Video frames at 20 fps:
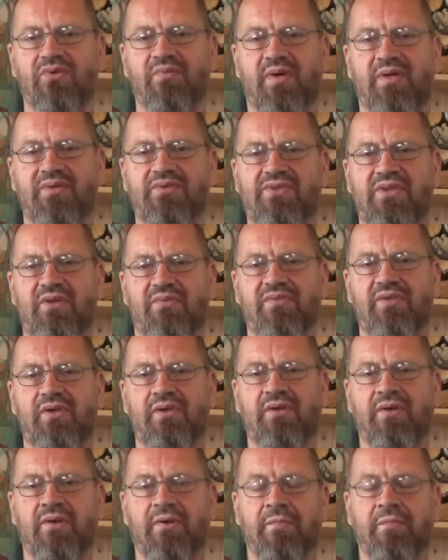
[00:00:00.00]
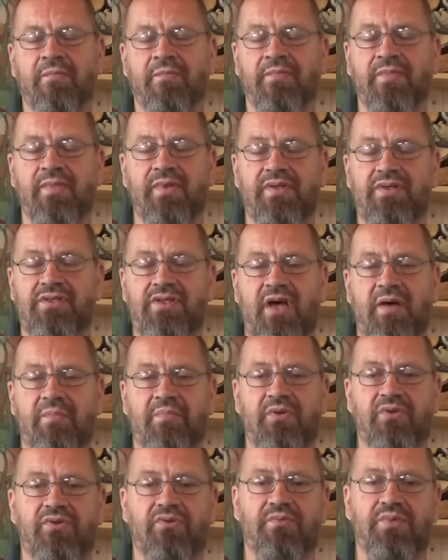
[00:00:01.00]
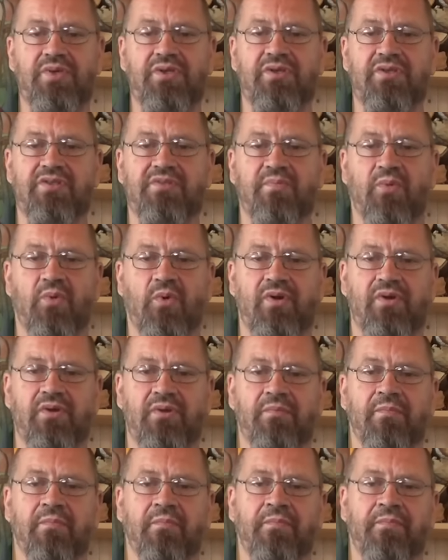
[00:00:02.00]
about something? This happened to me this morning.